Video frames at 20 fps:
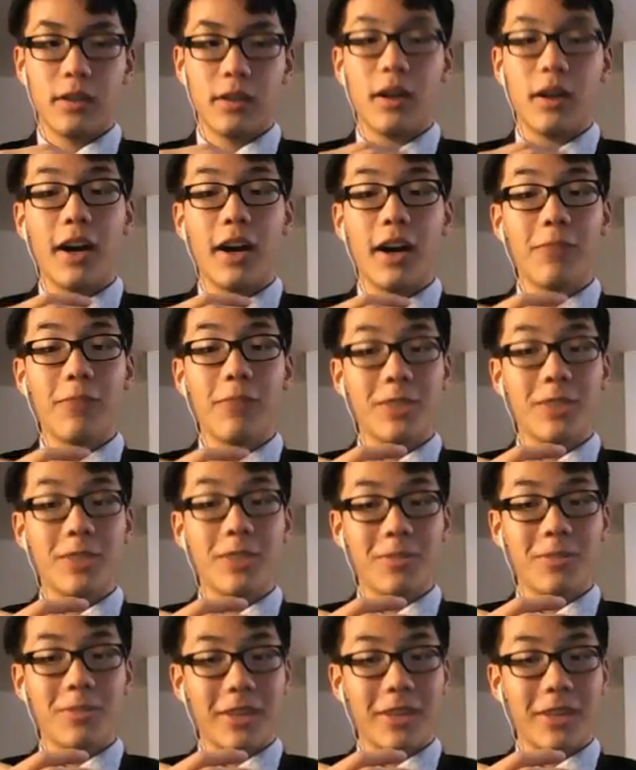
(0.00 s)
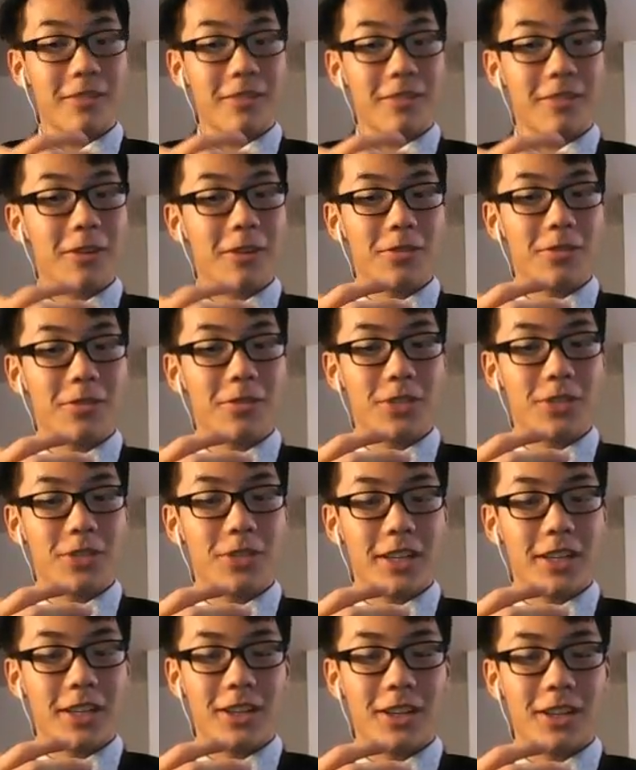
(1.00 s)
Hi, I'm Winston Wang, the founder of
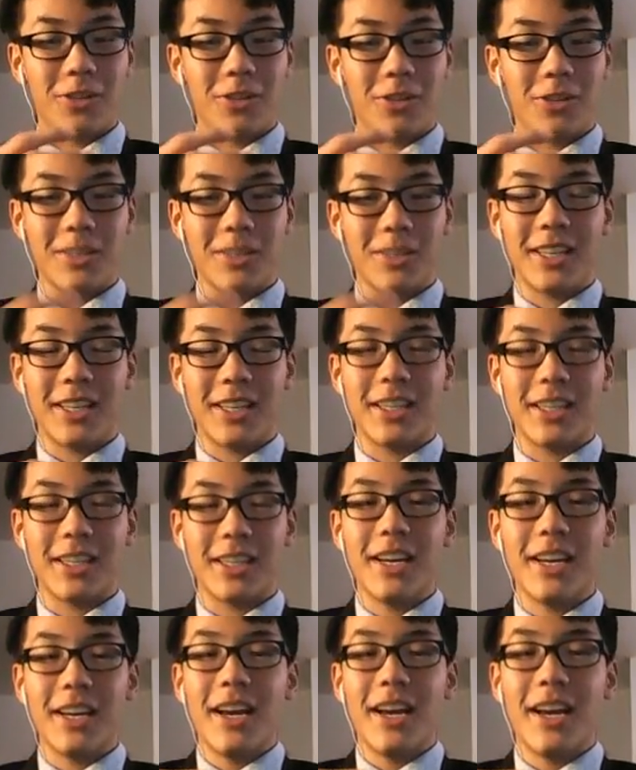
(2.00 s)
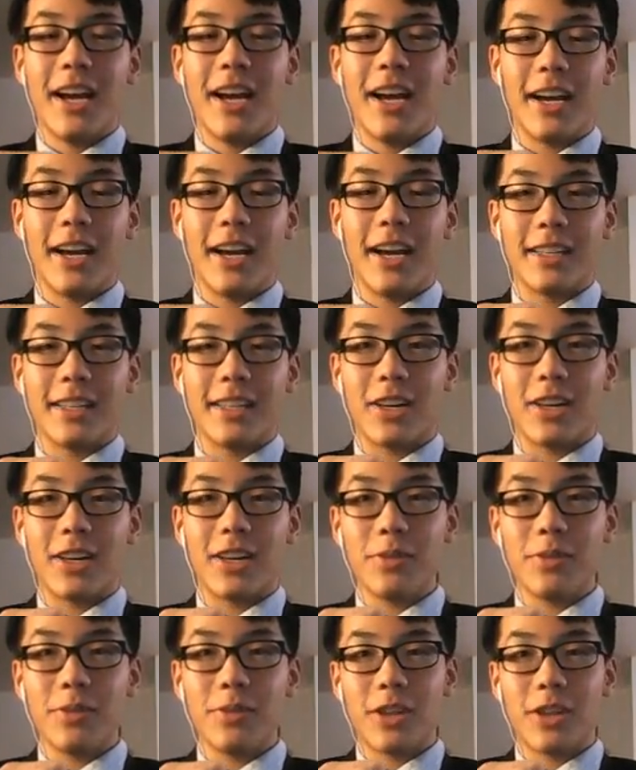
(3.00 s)
GNet, along with Danny, and I'll
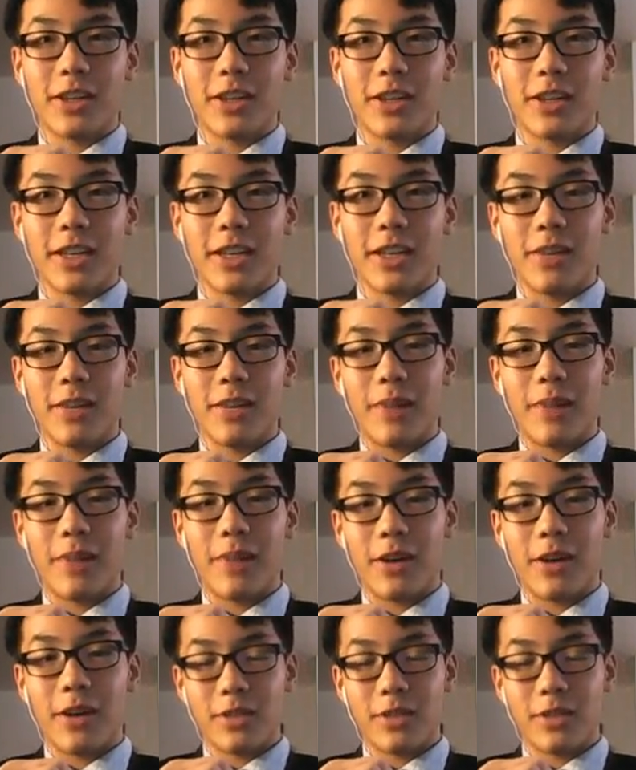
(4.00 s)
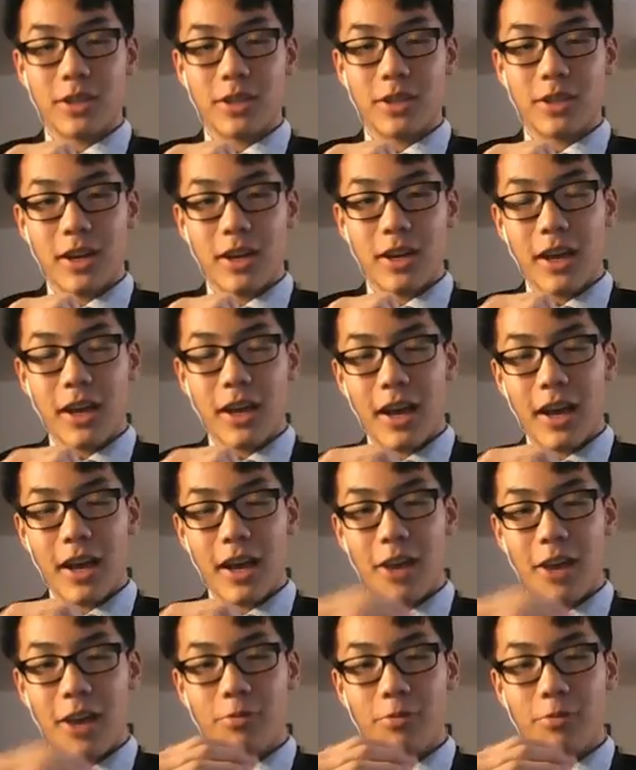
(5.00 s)
be talking about
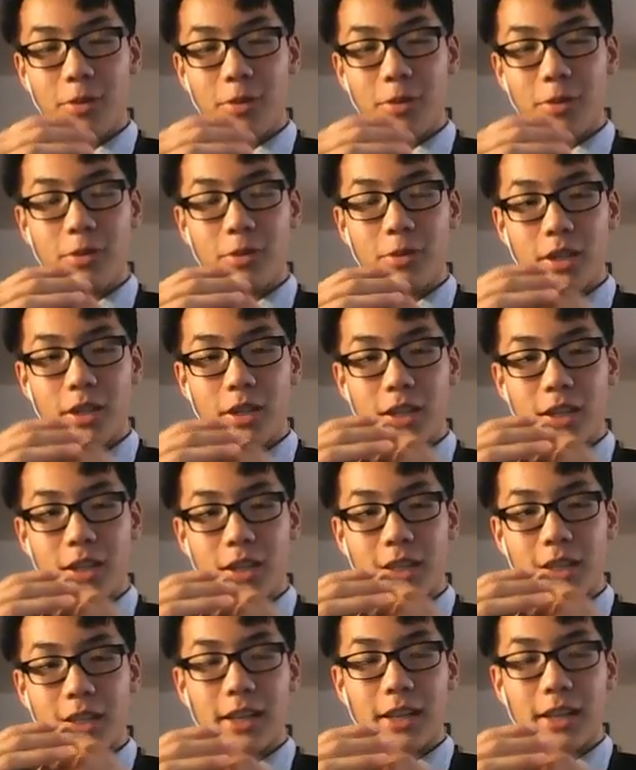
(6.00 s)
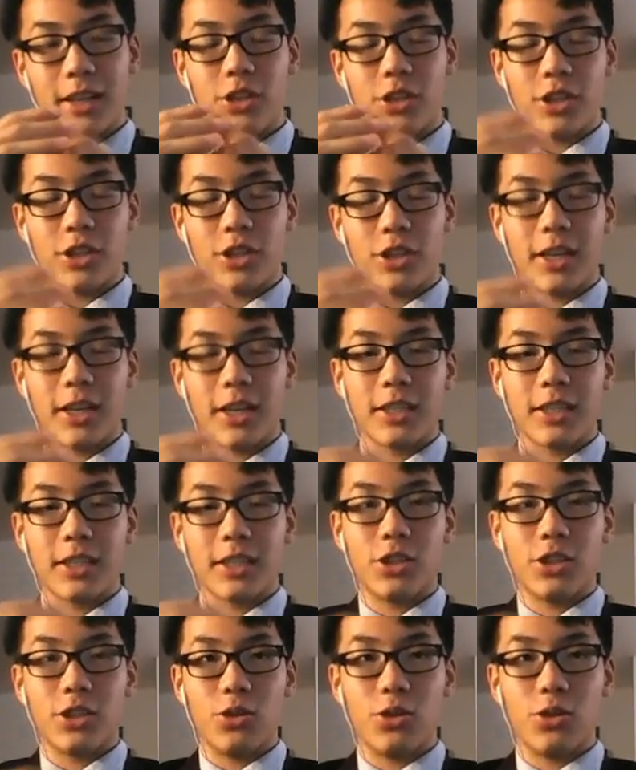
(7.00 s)
how we would connect GNet
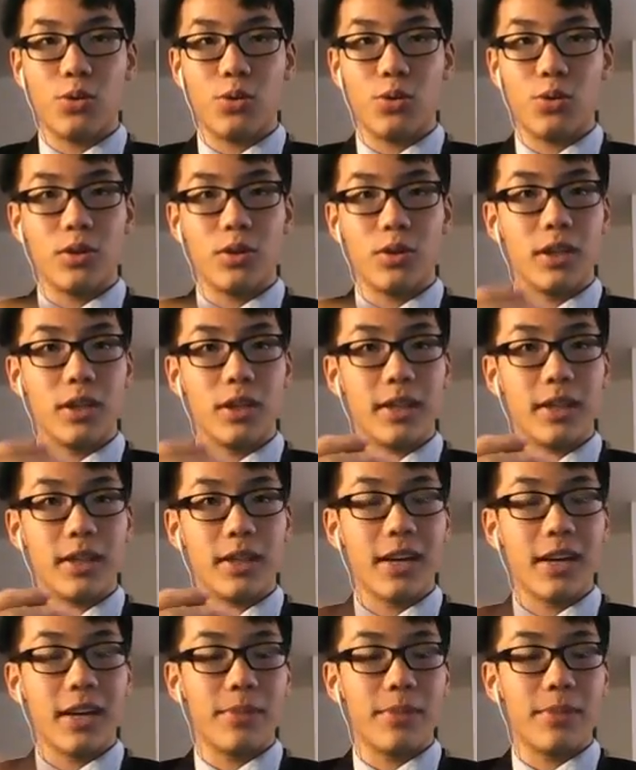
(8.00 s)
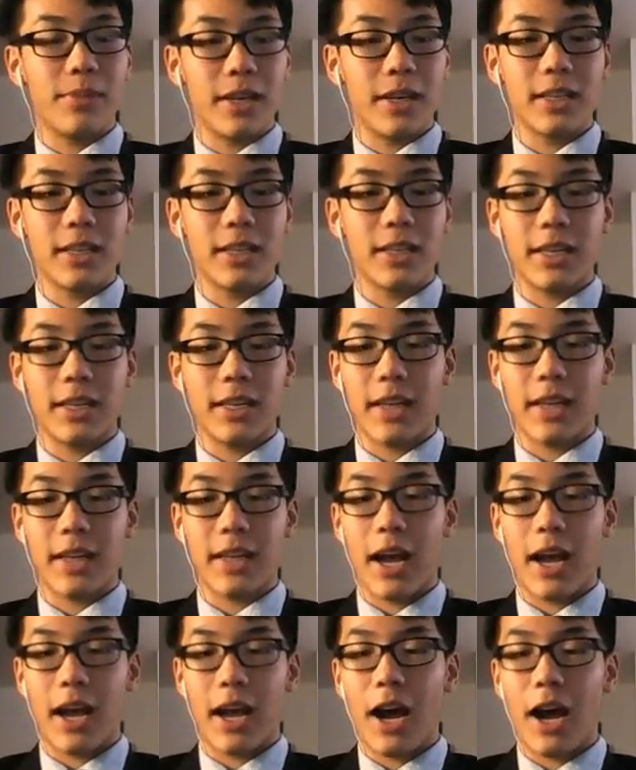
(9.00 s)
to the database and
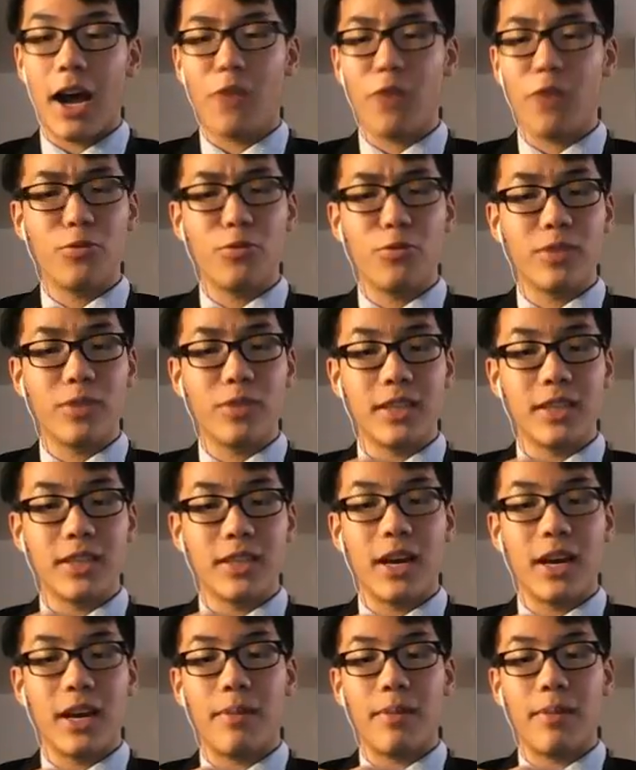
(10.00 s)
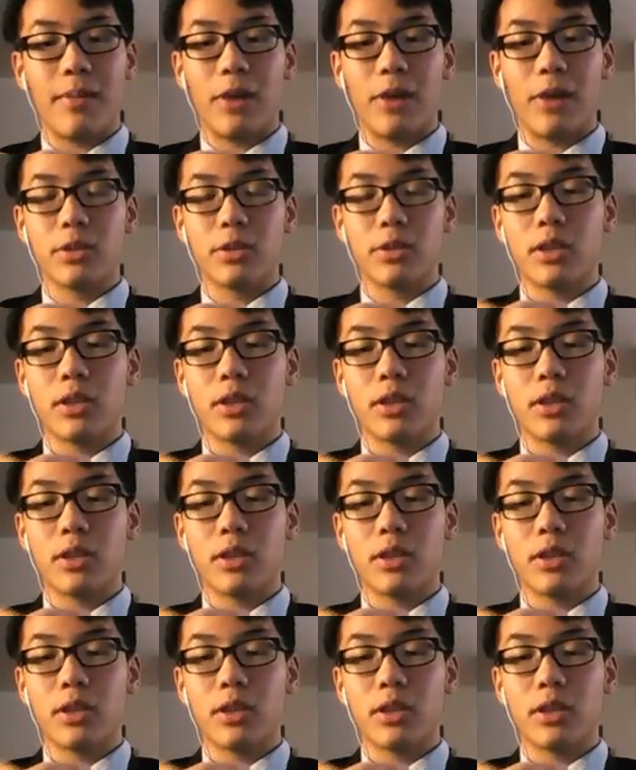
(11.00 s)
how we set about